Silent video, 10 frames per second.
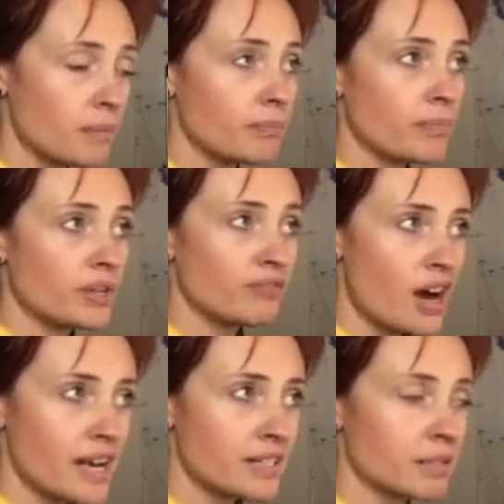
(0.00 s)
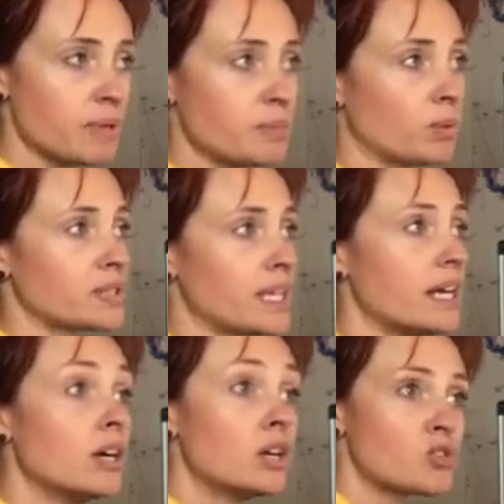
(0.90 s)
and advice, and people will
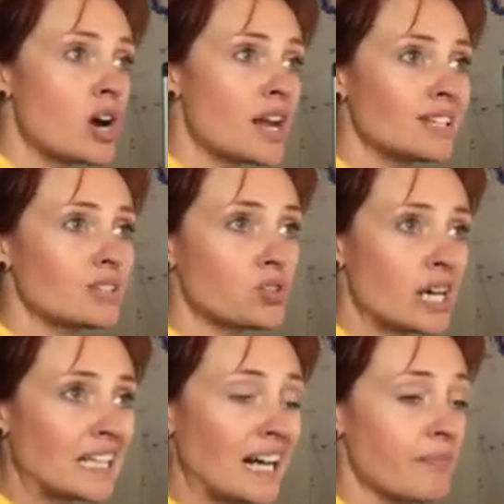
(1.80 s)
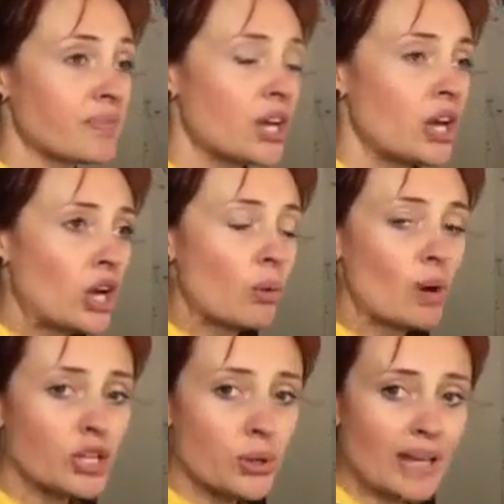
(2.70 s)
say, try this, try that.
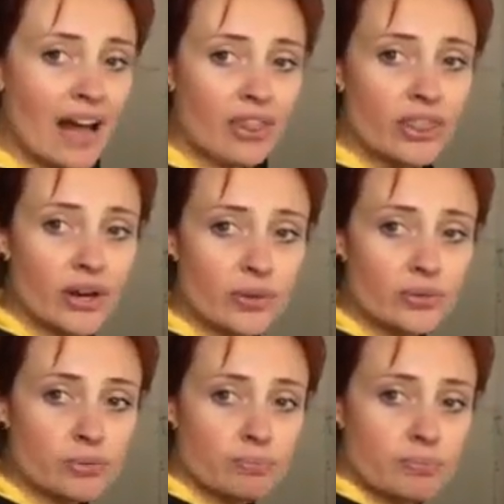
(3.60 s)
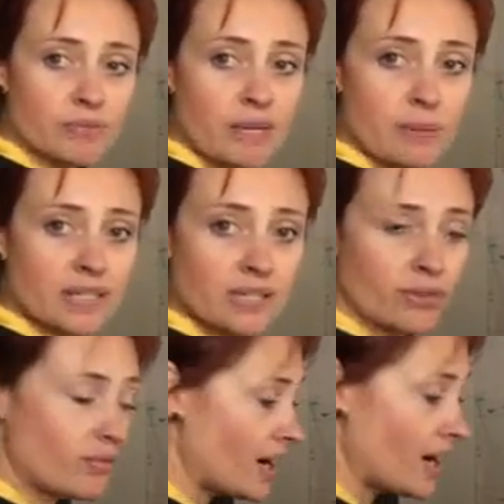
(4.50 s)
When you get those tidbits
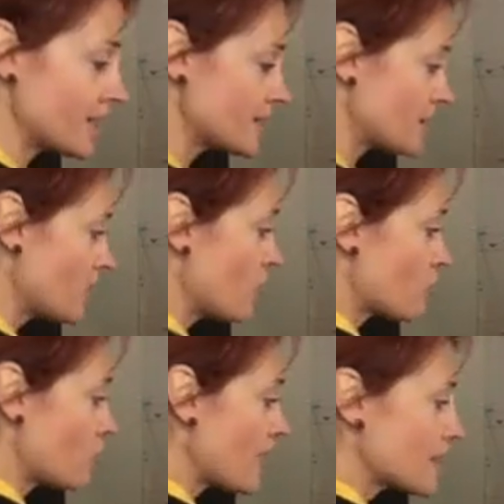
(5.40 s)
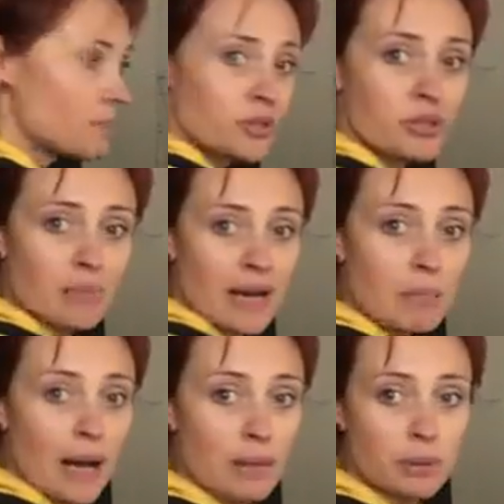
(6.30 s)
of advice, write them on your
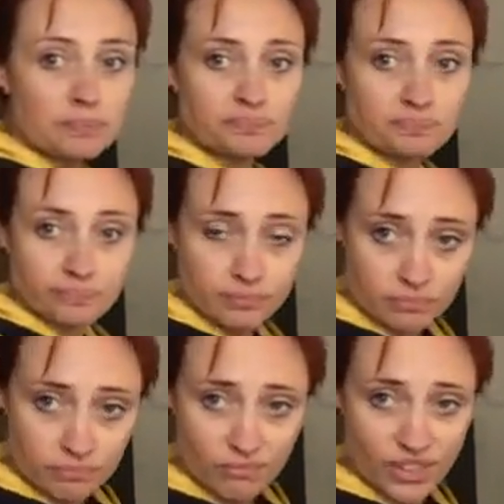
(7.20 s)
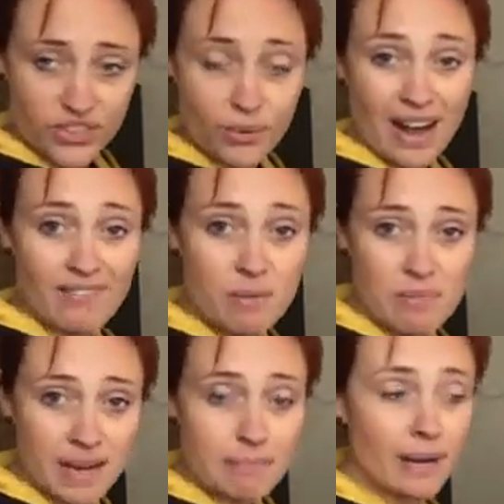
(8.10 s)
mind map. So have a
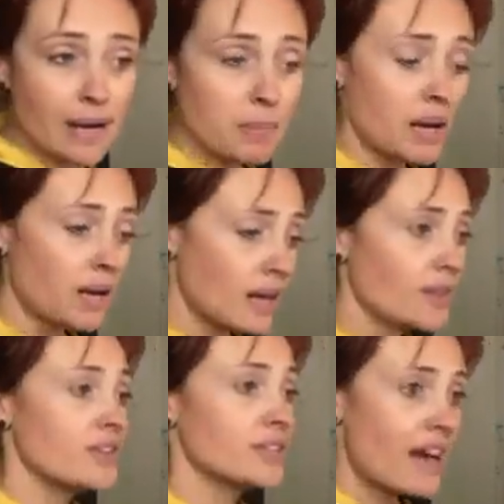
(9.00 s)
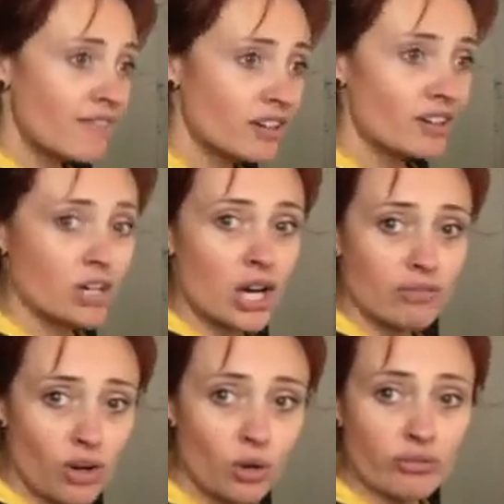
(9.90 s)
mind map that's ever
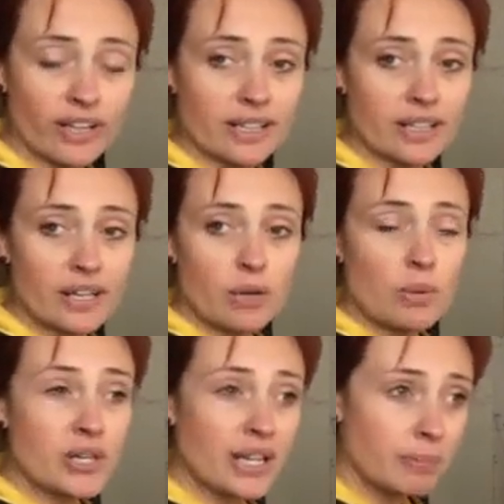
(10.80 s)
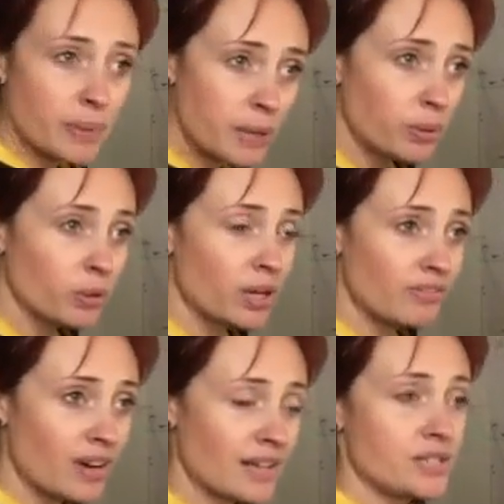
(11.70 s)
evolving. When you get people
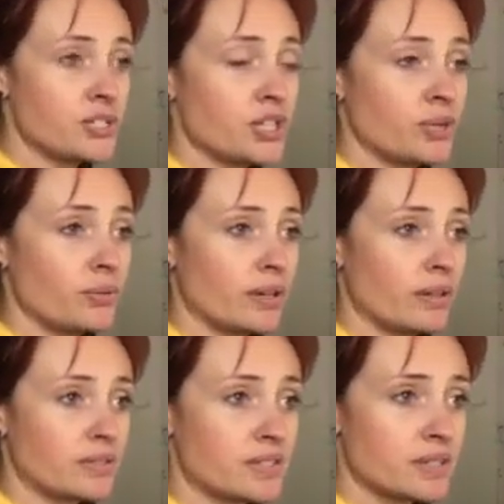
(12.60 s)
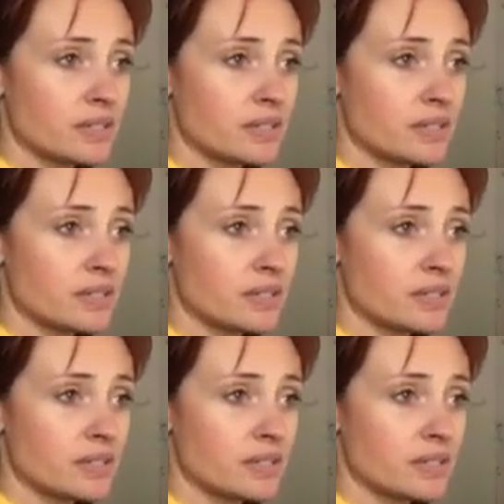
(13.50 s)
advise you and